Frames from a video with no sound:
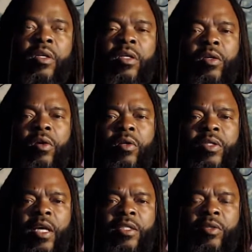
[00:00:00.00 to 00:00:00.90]
You know what I'm
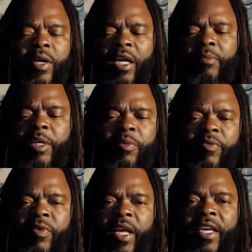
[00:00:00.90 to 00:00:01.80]
saying? So it kind of makes me
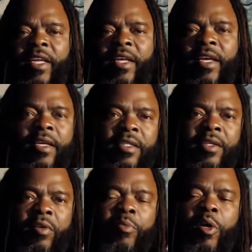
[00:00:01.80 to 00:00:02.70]
feel like it is
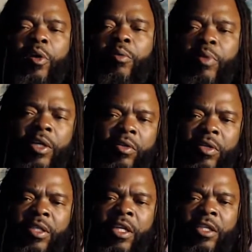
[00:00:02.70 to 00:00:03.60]
them bringing you
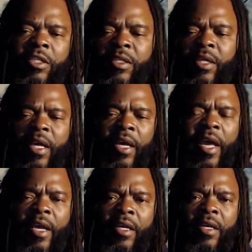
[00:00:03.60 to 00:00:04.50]
this energy, saying,
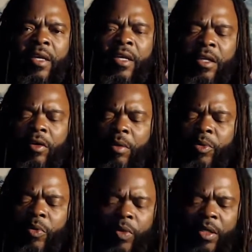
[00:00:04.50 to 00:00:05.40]
"Hey, I'm
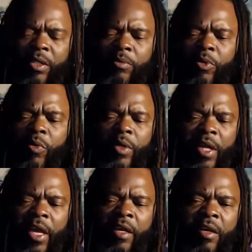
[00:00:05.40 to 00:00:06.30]
doing this, I'm doing
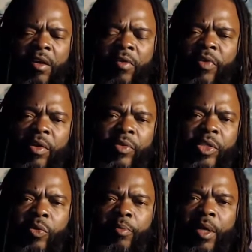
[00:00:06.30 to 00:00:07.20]
that, fucking
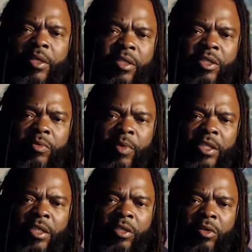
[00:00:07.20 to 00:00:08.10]
with you about the
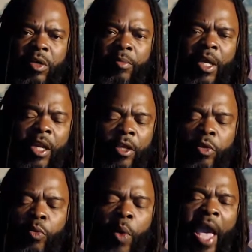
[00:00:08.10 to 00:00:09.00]
situation." You know what I mean? And
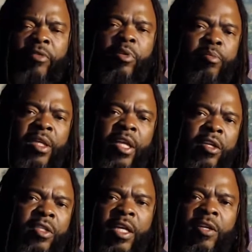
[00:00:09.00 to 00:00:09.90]
you have to be
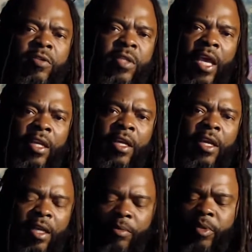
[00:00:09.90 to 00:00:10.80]
there to entertain it.
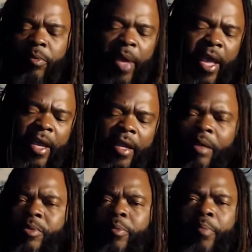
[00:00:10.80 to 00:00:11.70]
Here comes the bad. Here
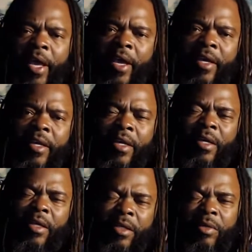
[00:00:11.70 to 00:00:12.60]
comes the bad.
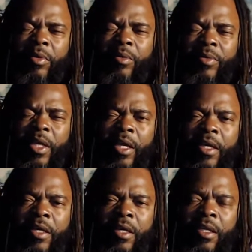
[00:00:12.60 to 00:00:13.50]
You see what I'm
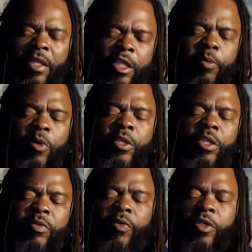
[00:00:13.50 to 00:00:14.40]
saying? This person
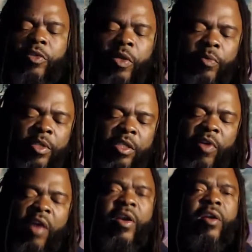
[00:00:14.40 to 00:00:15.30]
is frustrated with this
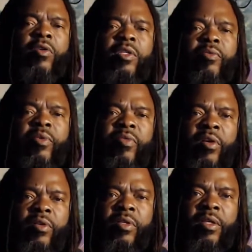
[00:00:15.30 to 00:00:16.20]
5 arrows in
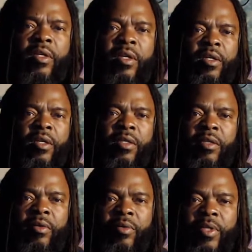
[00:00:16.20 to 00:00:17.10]
reverse. You
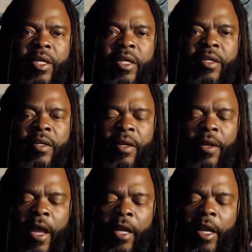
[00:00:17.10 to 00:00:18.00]
see what I'm saying?
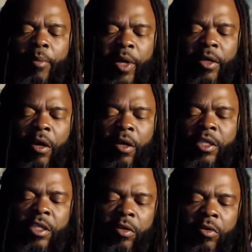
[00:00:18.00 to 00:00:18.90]
And they bringing all this
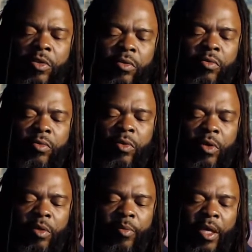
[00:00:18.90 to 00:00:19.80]
shit on you. You know
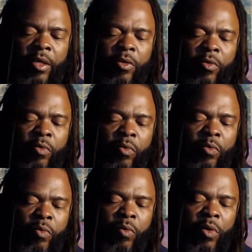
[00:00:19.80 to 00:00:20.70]
what I mean?
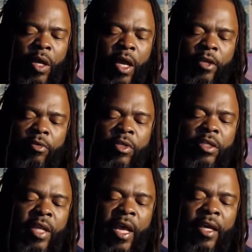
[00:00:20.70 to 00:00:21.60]
You
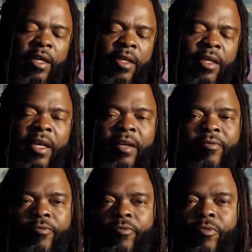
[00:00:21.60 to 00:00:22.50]
just not
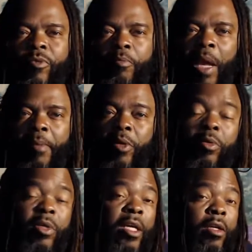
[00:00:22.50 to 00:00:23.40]
getting. Maybe you
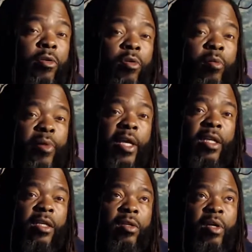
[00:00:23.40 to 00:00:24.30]
did a little
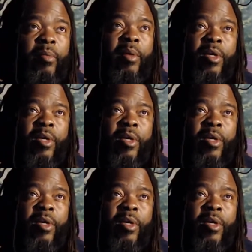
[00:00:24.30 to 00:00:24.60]
complaining. You know what I mean?